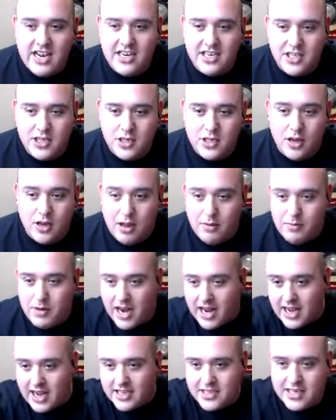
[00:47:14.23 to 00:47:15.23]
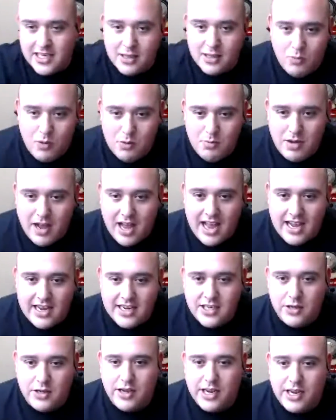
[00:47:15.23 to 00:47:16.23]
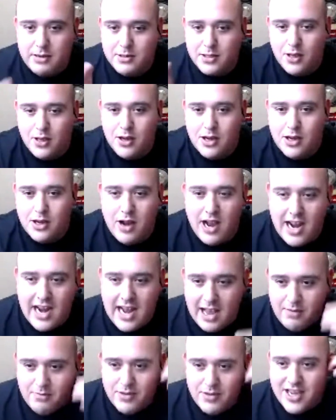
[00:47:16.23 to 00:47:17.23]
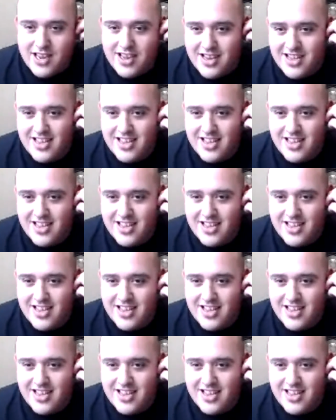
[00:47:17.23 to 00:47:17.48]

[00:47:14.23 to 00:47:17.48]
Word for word: and just I mean, I can see the one behind you. It keeps looking right at me